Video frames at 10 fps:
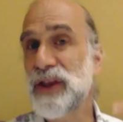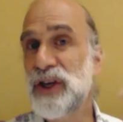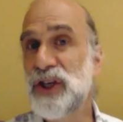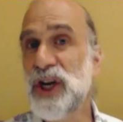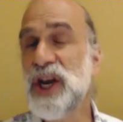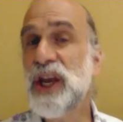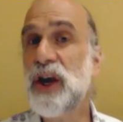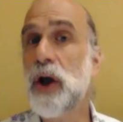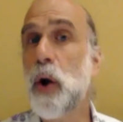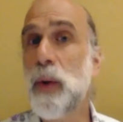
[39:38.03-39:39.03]
The genie
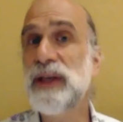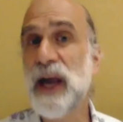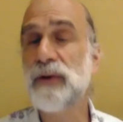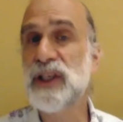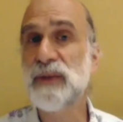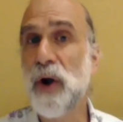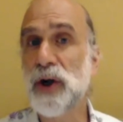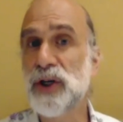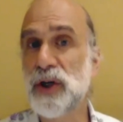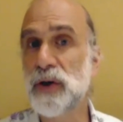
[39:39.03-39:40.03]
can always
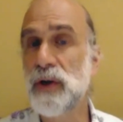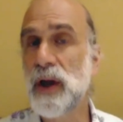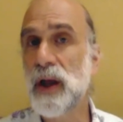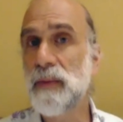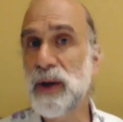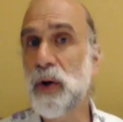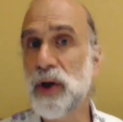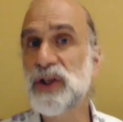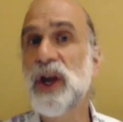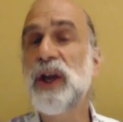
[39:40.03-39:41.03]
outsmart you
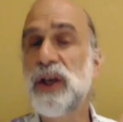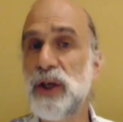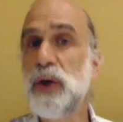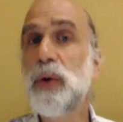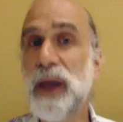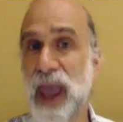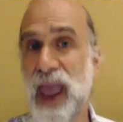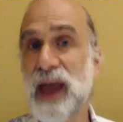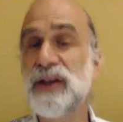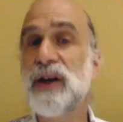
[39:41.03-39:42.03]
because you
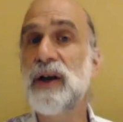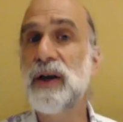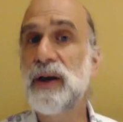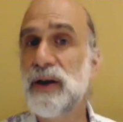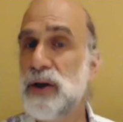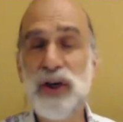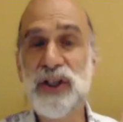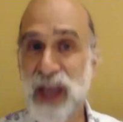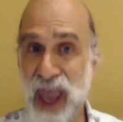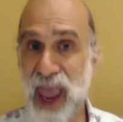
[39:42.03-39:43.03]
can't, you
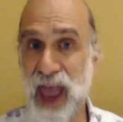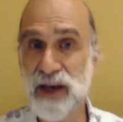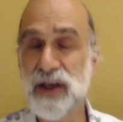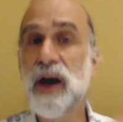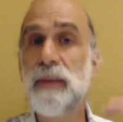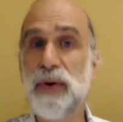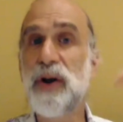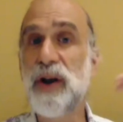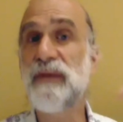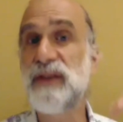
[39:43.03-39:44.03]
just can't put
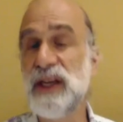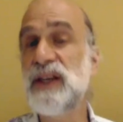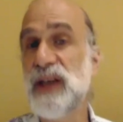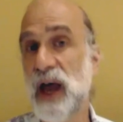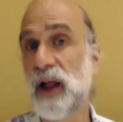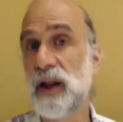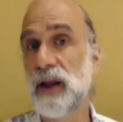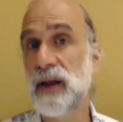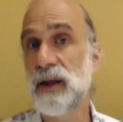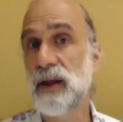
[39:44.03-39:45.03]
enough detail
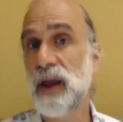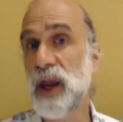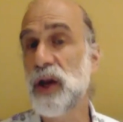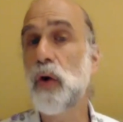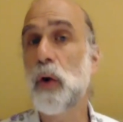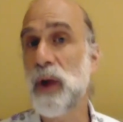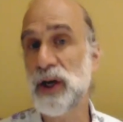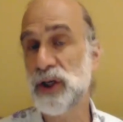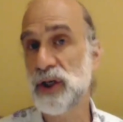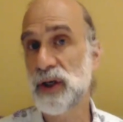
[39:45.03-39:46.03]
in your
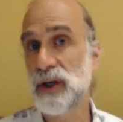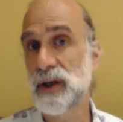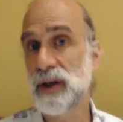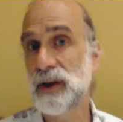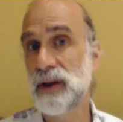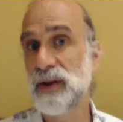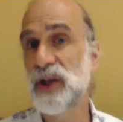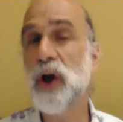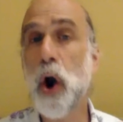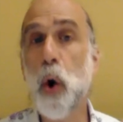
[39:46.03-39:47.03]
wish.
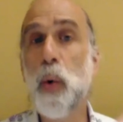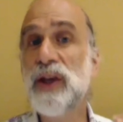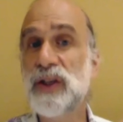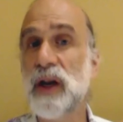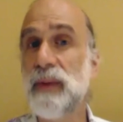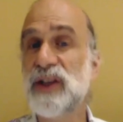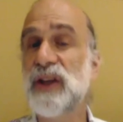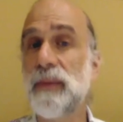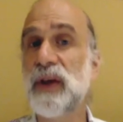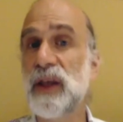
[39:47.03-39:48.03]
There's always going to be
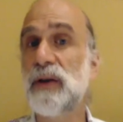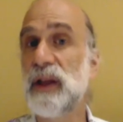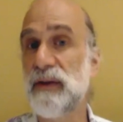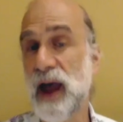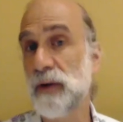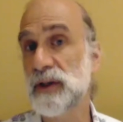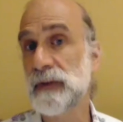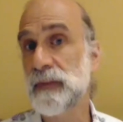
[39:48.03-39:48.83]
something you leave out.